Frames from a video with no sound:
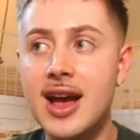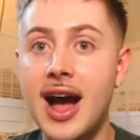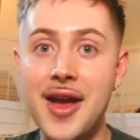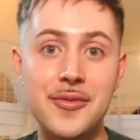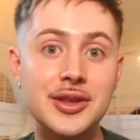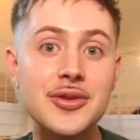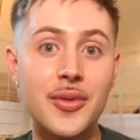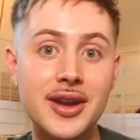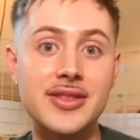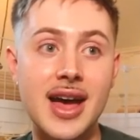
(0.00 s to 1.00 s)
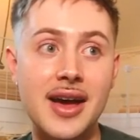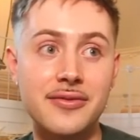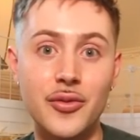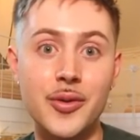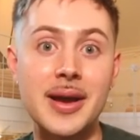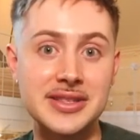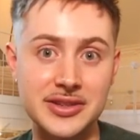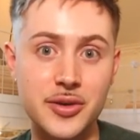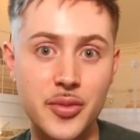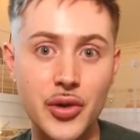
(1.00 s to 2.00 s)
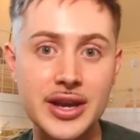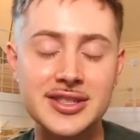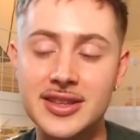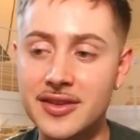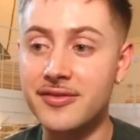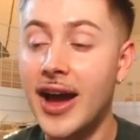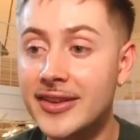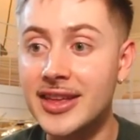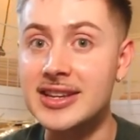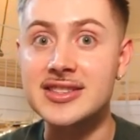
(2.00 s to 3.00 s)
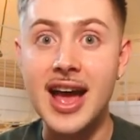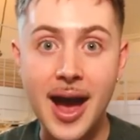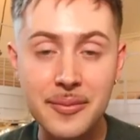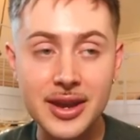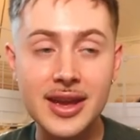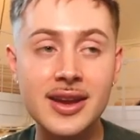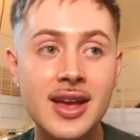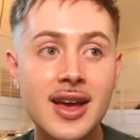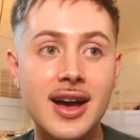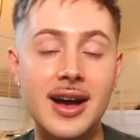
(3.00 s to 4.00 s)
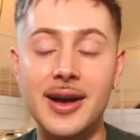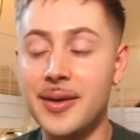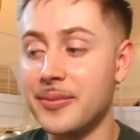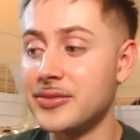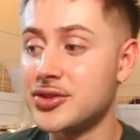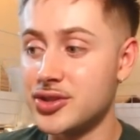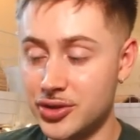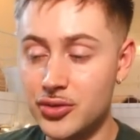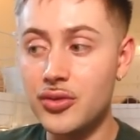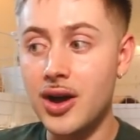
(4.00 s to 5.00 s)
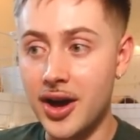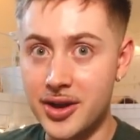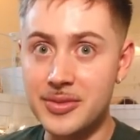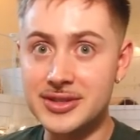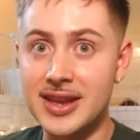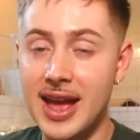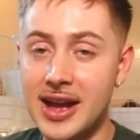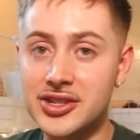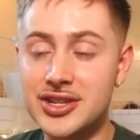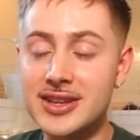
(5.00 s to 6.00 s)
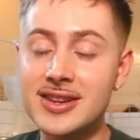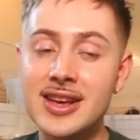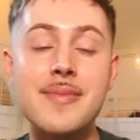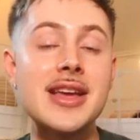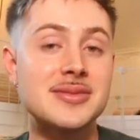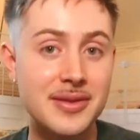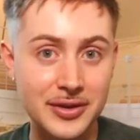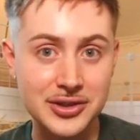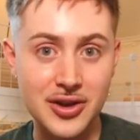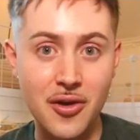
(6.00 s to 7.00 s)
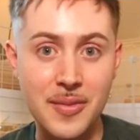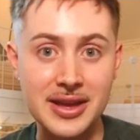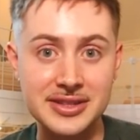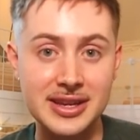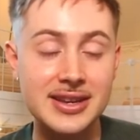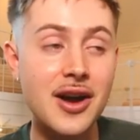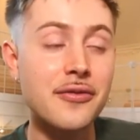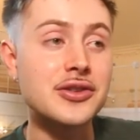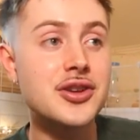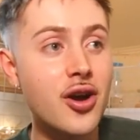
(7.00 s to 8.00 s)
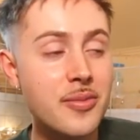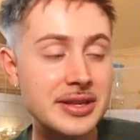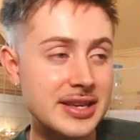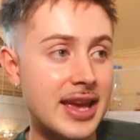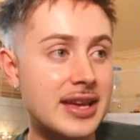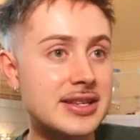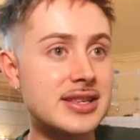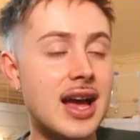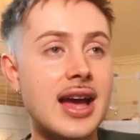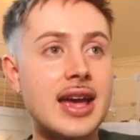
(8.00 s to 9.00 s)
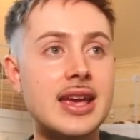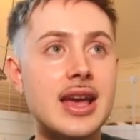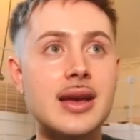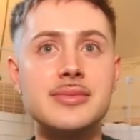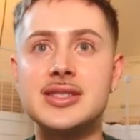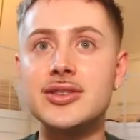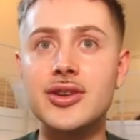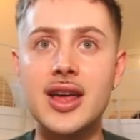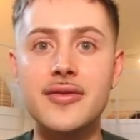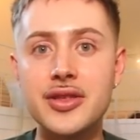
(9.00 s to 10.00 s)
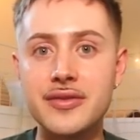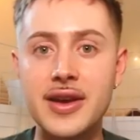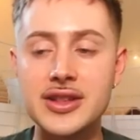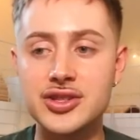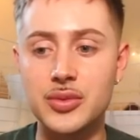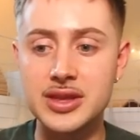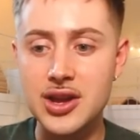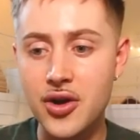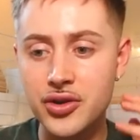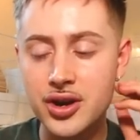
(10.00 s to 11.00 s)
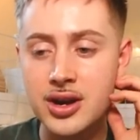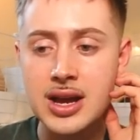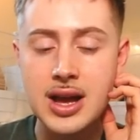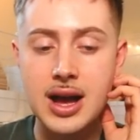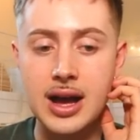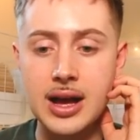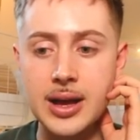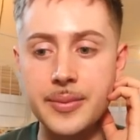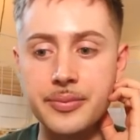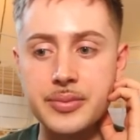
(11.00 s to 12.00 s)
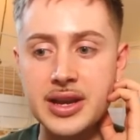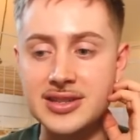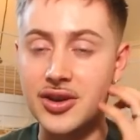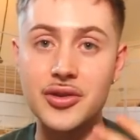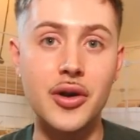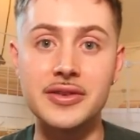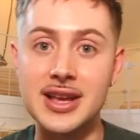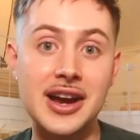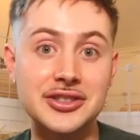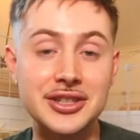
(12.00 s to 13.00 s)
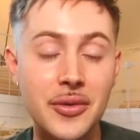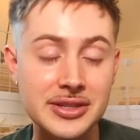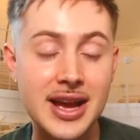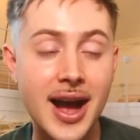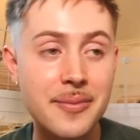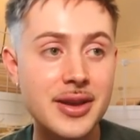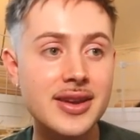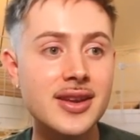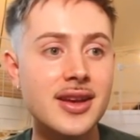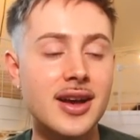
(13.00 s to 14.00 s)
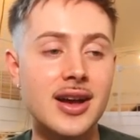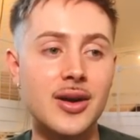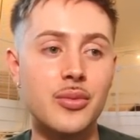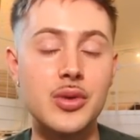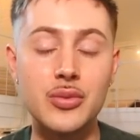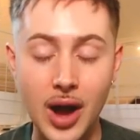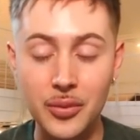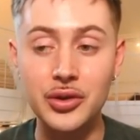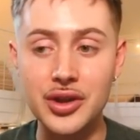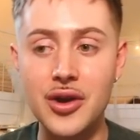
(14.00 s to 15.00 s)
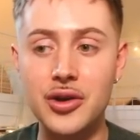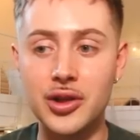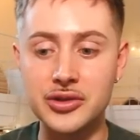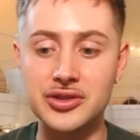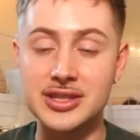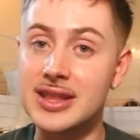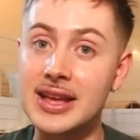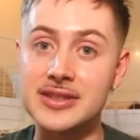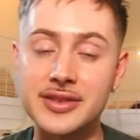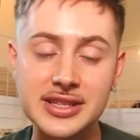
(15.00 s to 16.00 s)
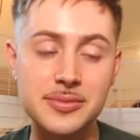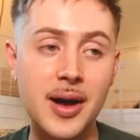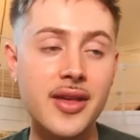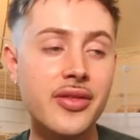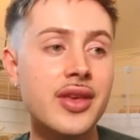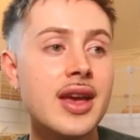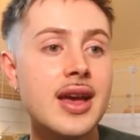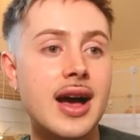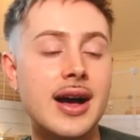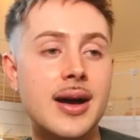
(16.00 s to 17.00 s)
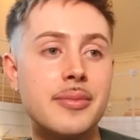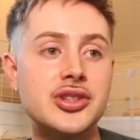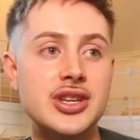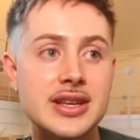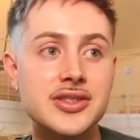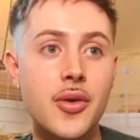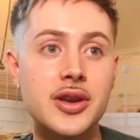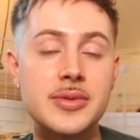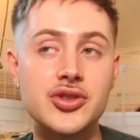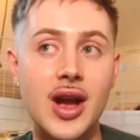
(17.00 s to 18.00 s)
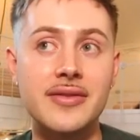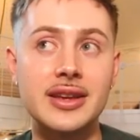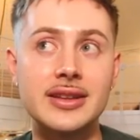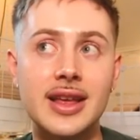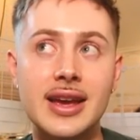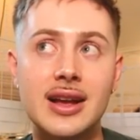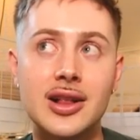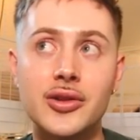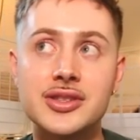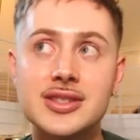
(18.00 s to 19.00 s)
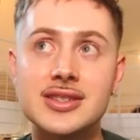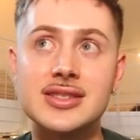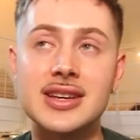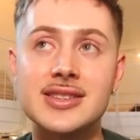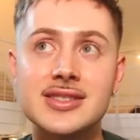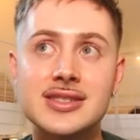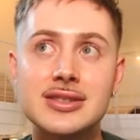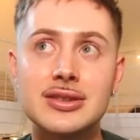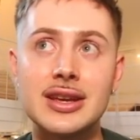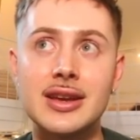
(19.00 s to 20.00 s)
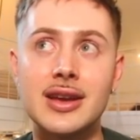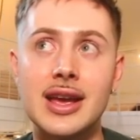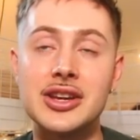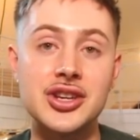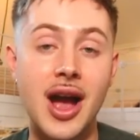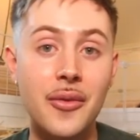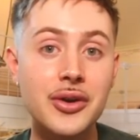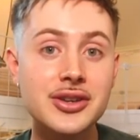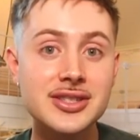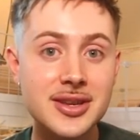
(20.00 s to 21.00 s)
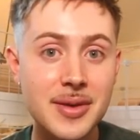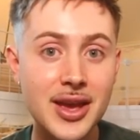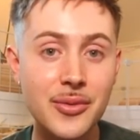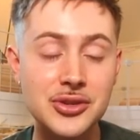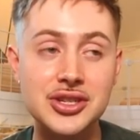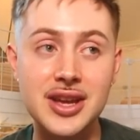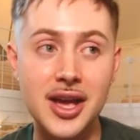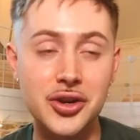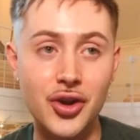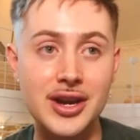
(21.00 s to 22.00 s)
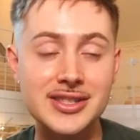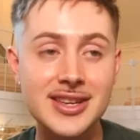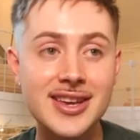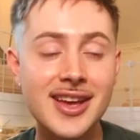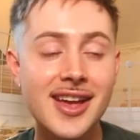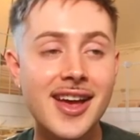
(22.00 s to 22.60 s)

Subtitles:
I really wanted that for my single boys. And the fact that it's happening to 100% Ashton makes me feel so amazing. Now, for Toby's case, I am still kind of on the fence with the owner. Because I don't know if it's actually going to happen. I will know closer to the end of this month, but she is going to be driving like close to 6-ish hours to me, which is kind of crazy.